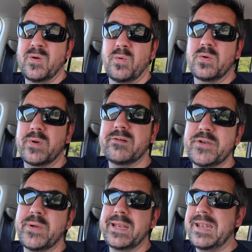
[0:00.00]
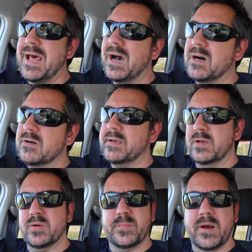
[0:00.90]
what we're doing now
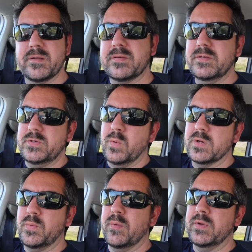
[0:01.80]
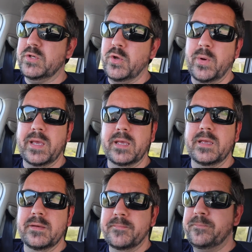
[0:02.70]
in comparison to what we were
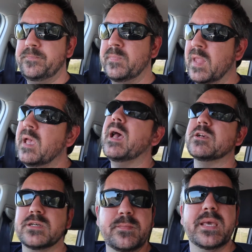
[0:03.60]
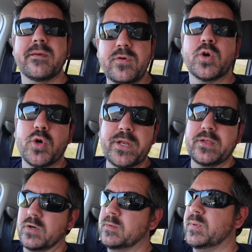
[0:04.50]
doing. Actually, let me give you a good
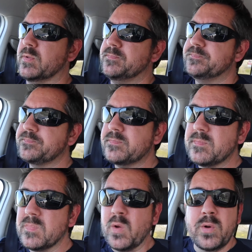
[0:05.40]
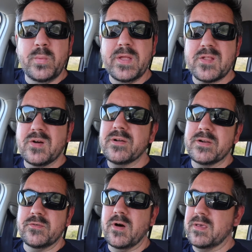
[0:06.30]
example. When we
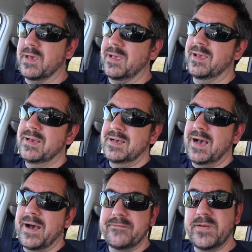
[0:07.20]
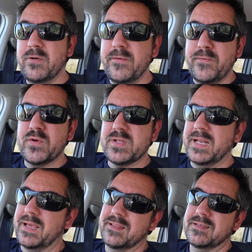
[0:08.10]
started rocking our very first
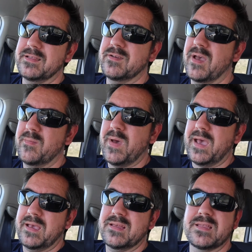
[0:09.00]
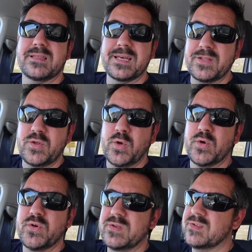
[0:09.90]
link, and this is going back 6
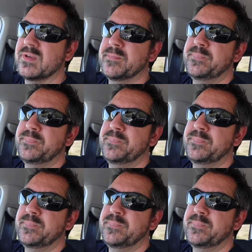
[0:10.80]
years,